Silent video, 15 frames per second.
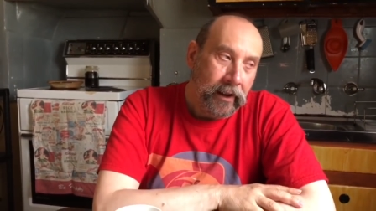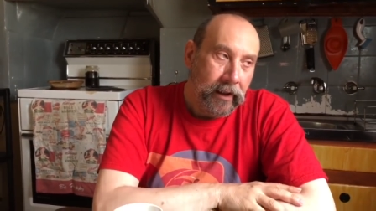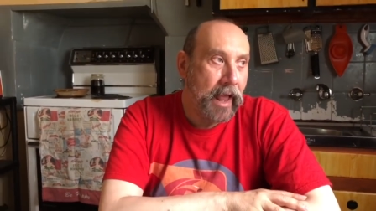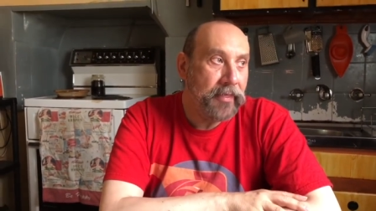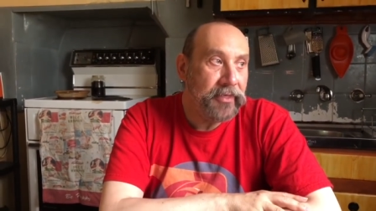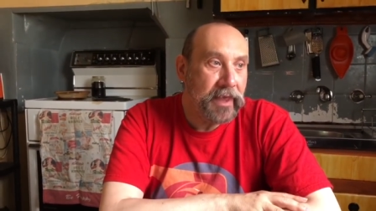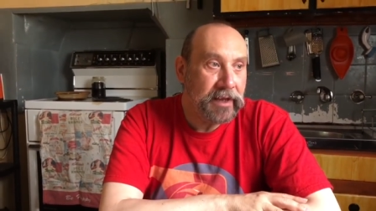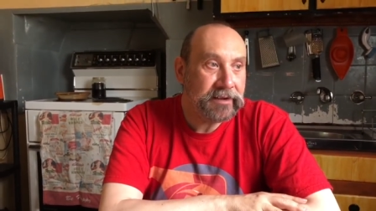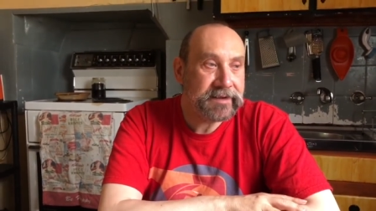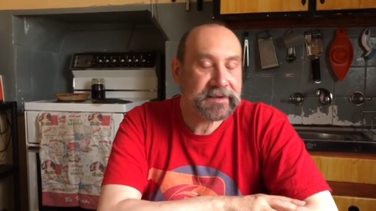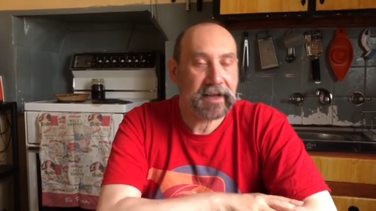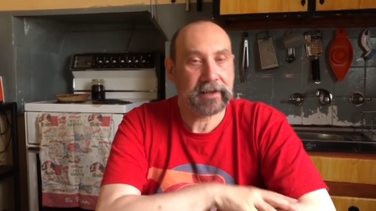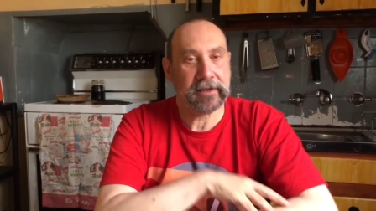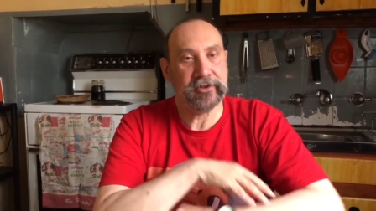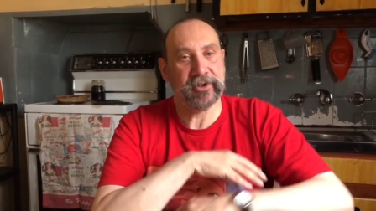And then
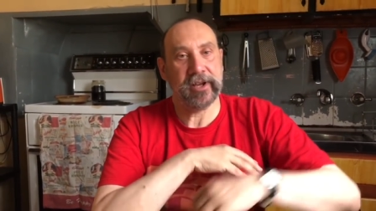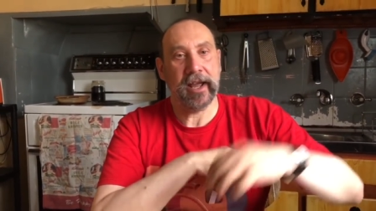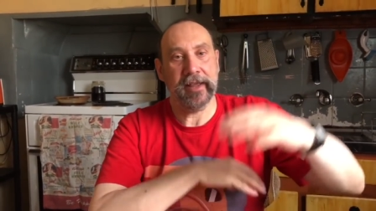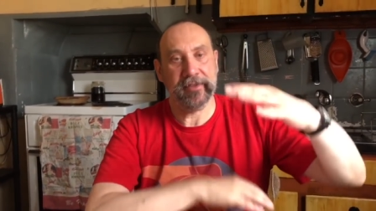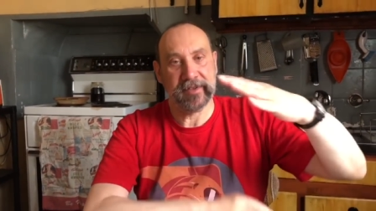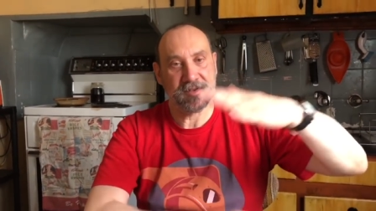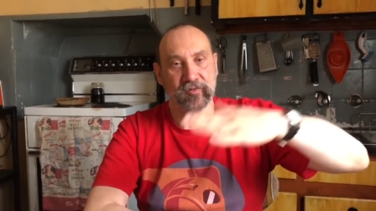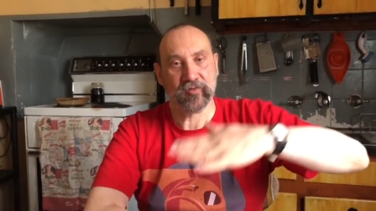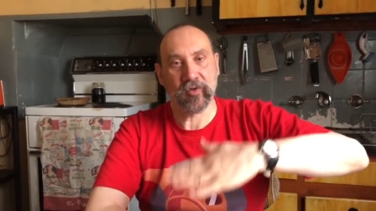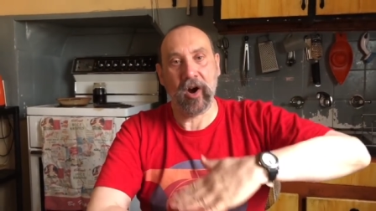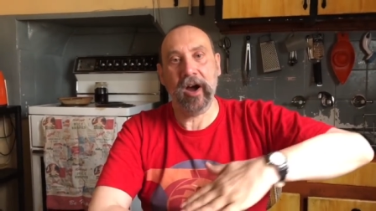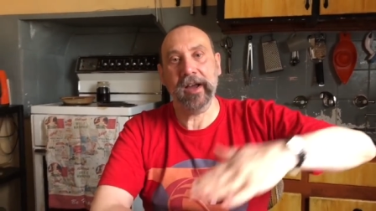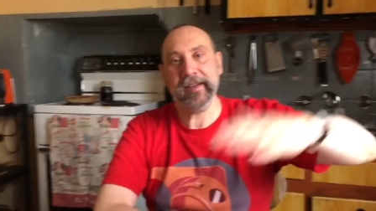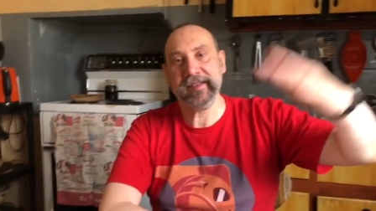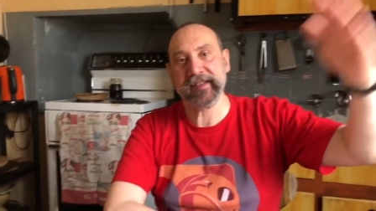suddenly she had this
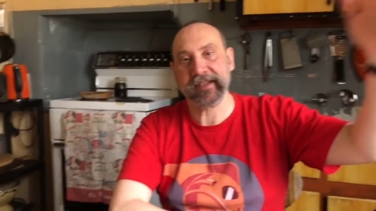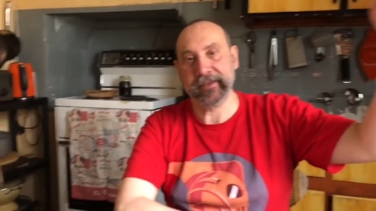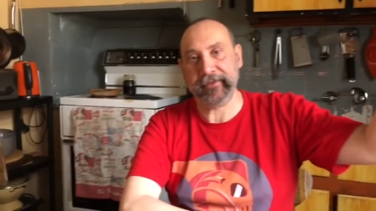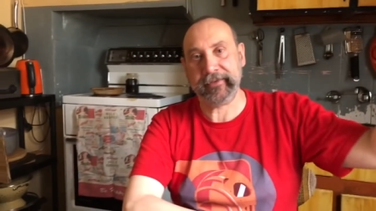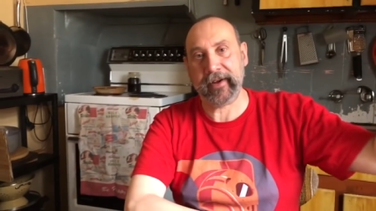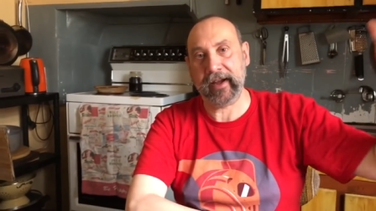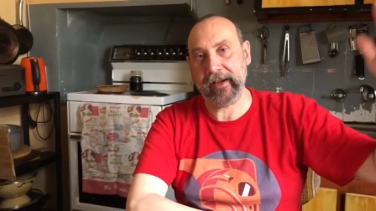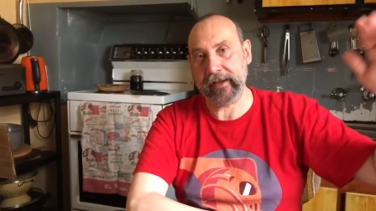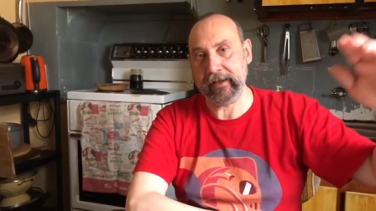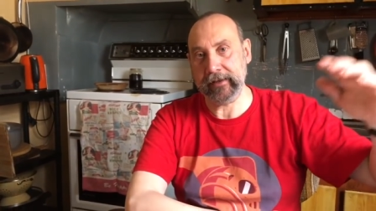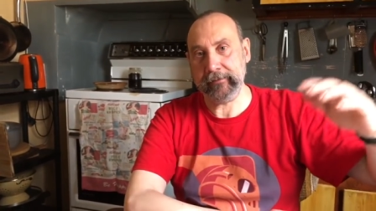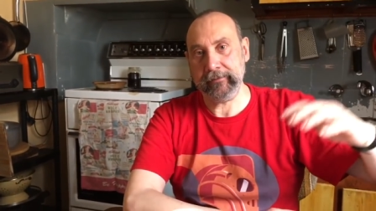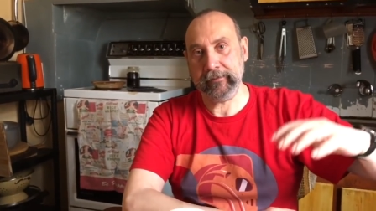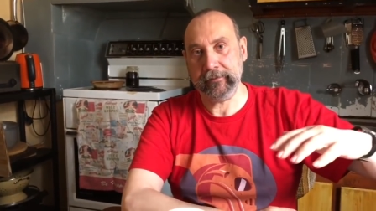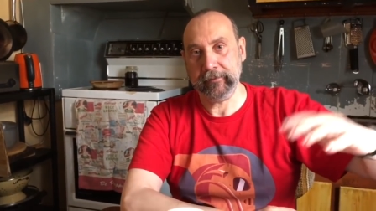rise to fame.